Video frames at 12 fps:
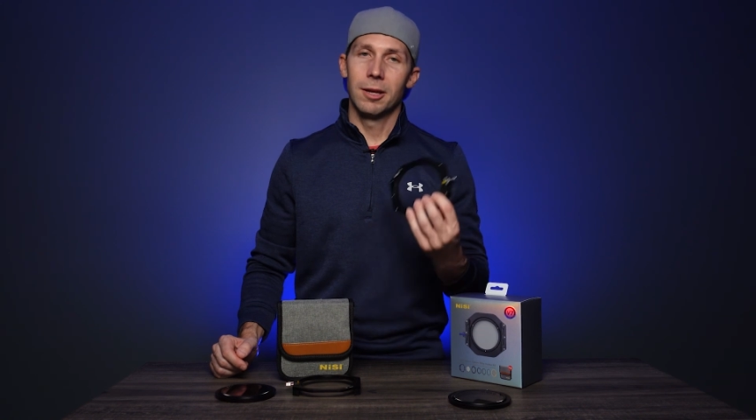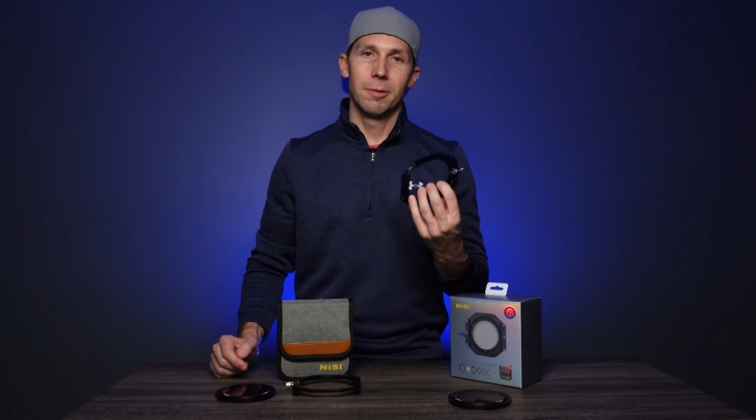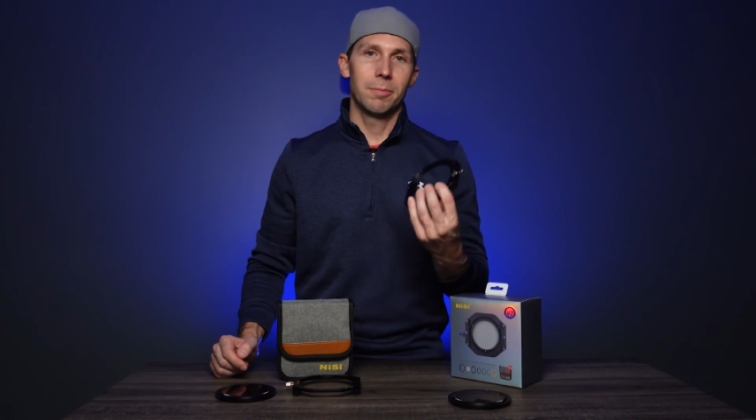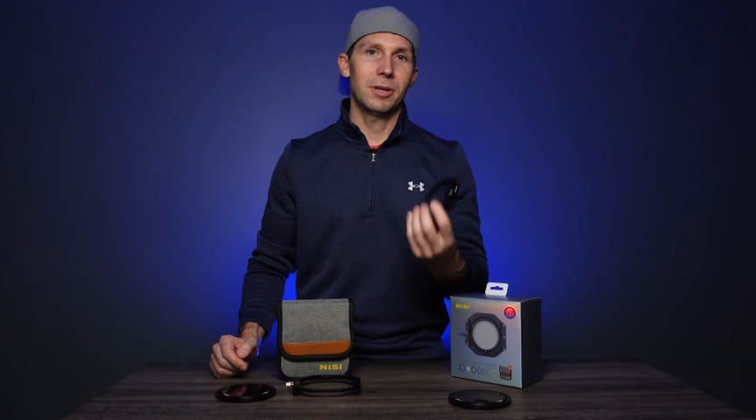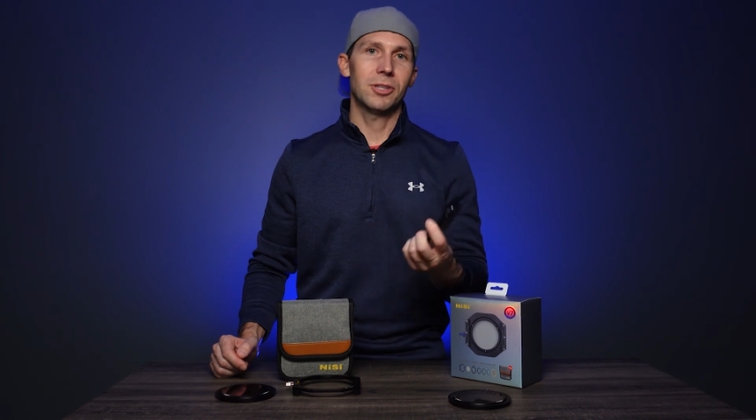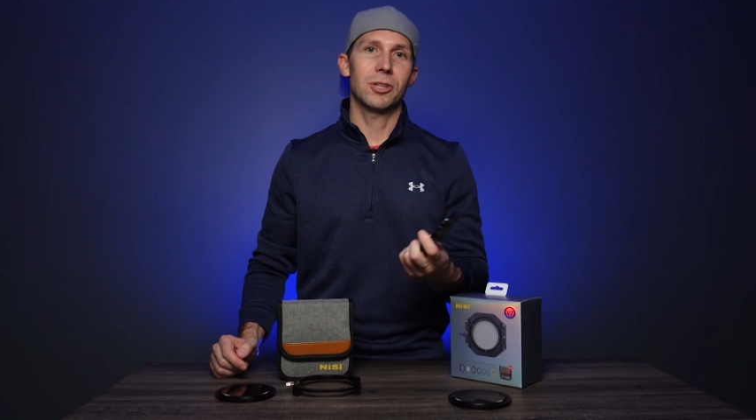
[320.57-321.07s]

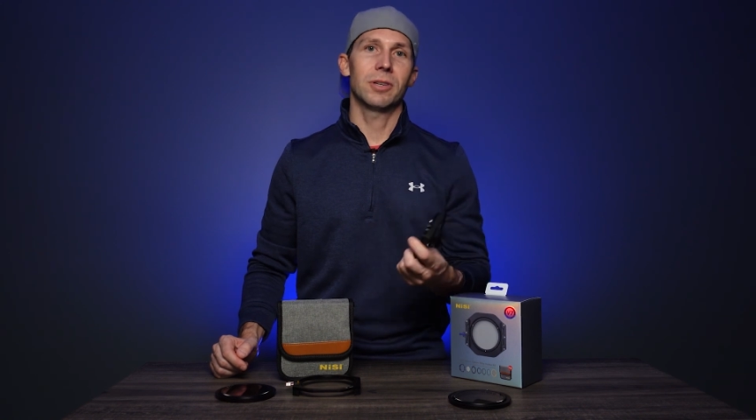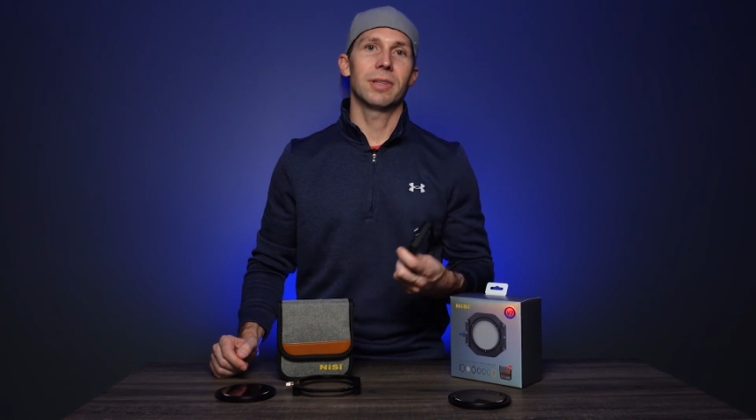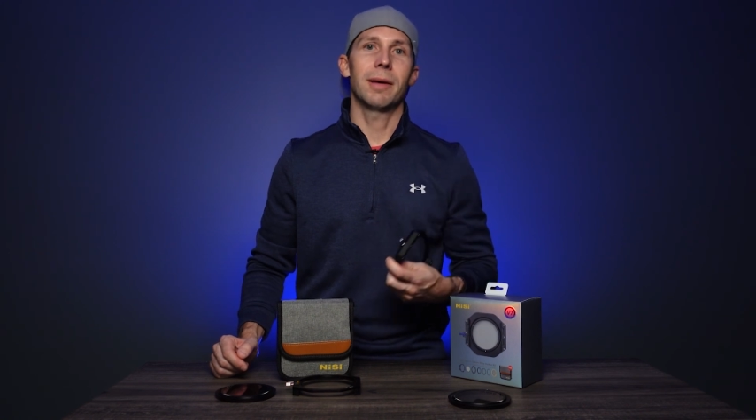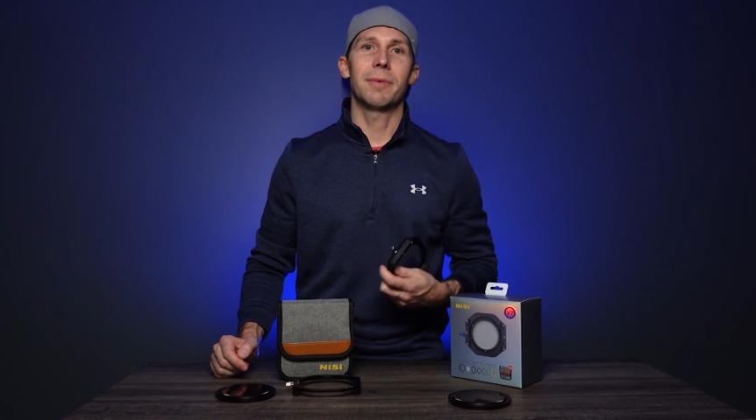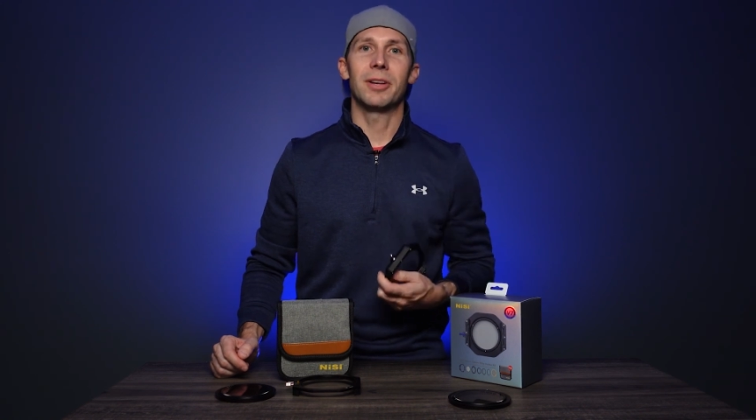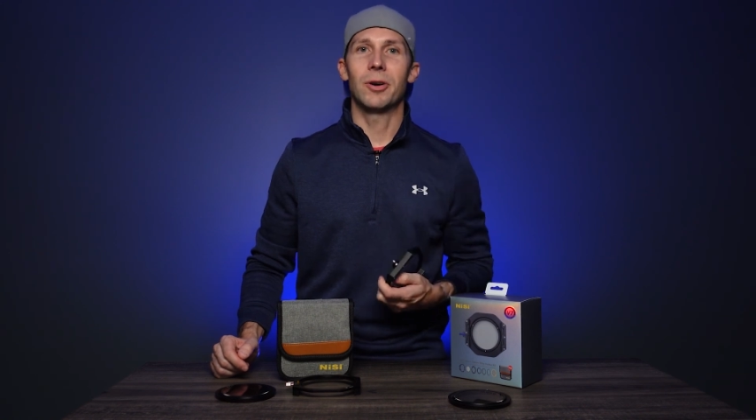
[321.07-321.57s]
be sure to
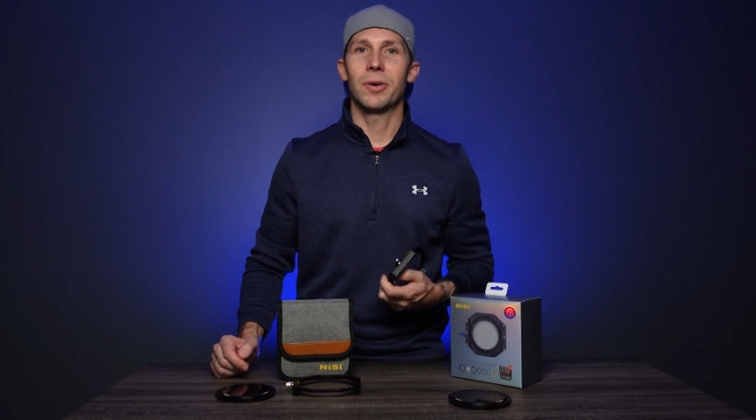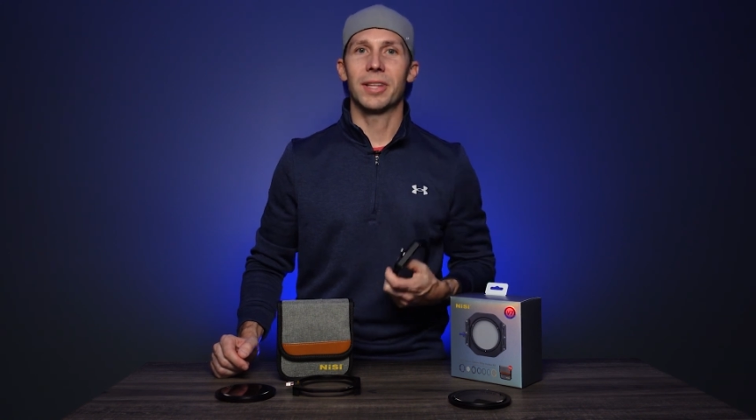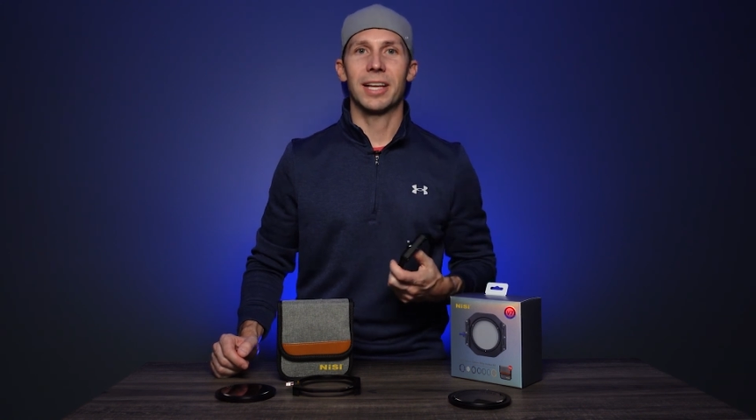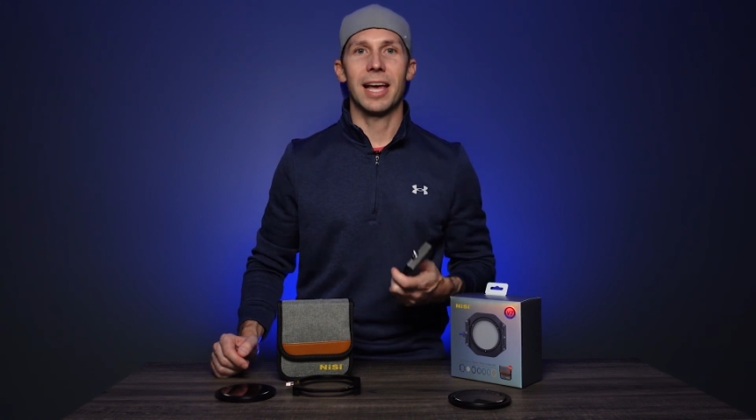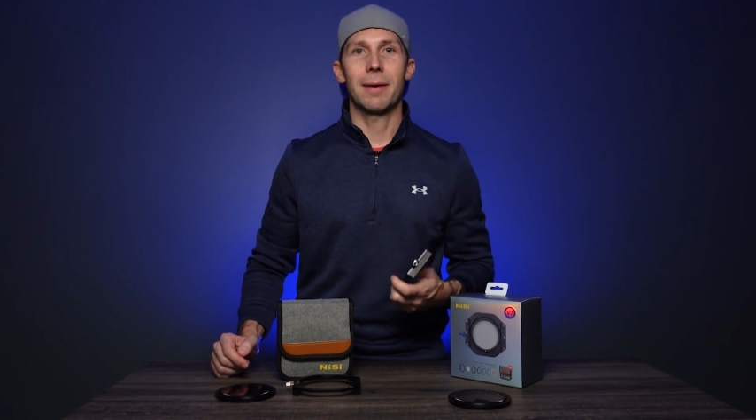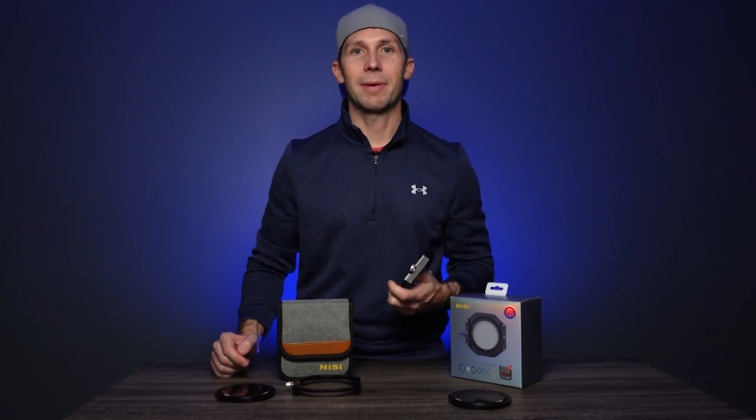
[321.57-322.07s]
let me know in the
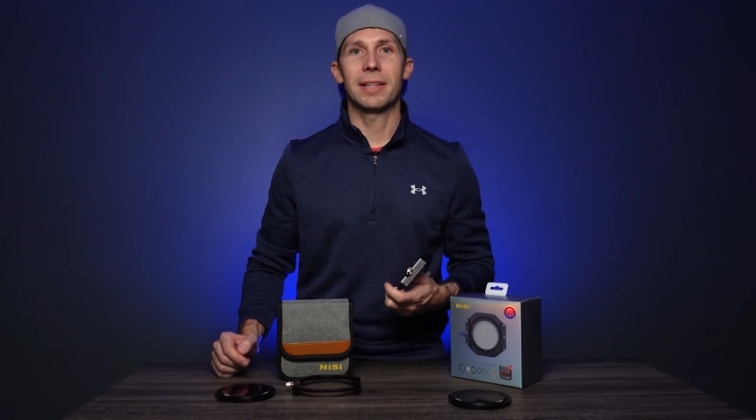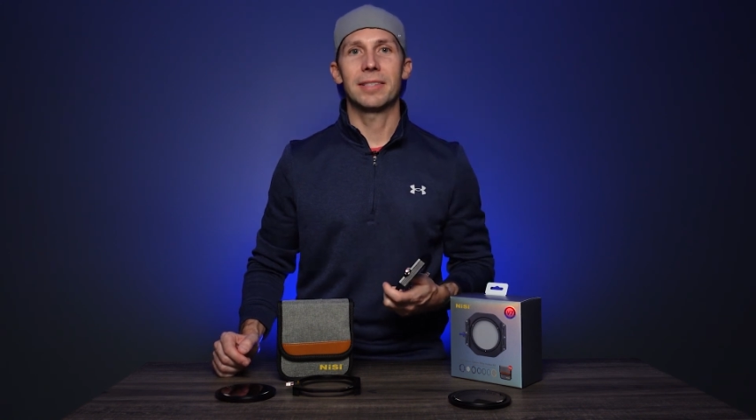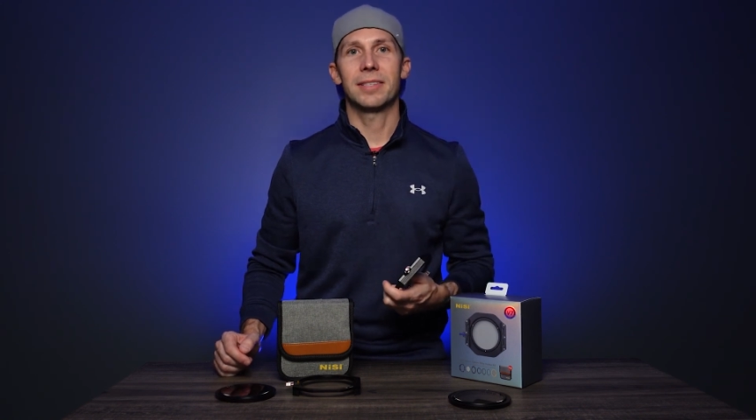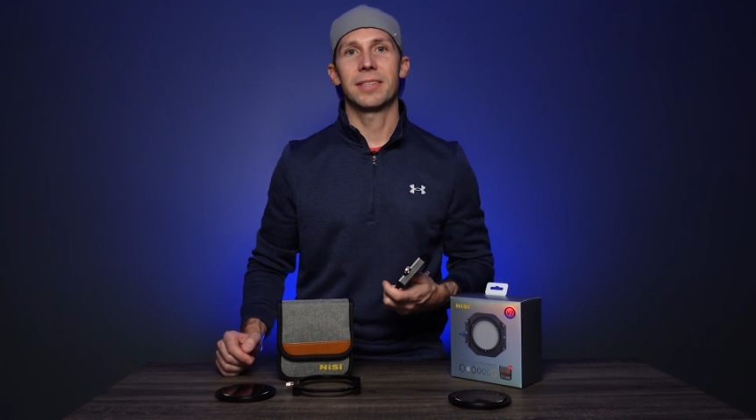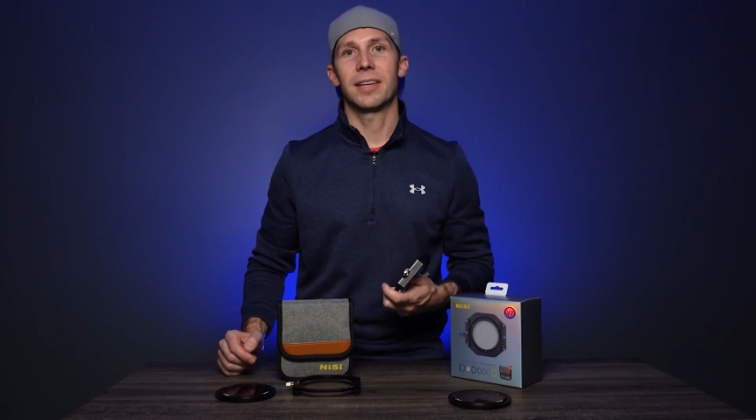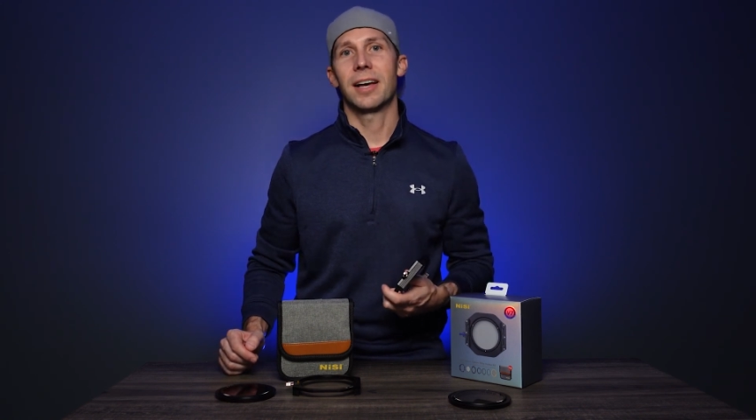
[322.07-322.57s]

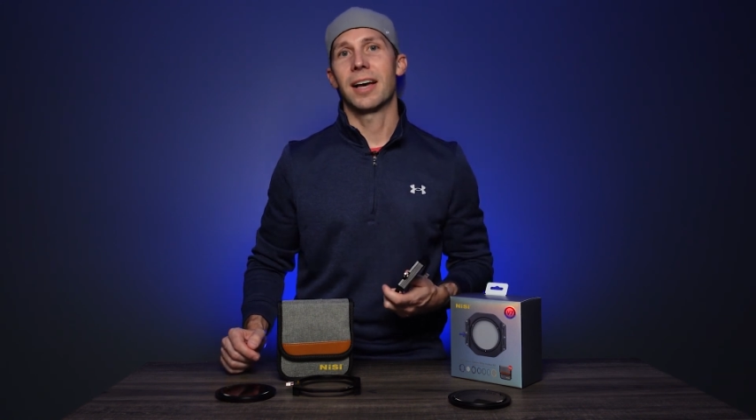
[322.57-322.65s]
comments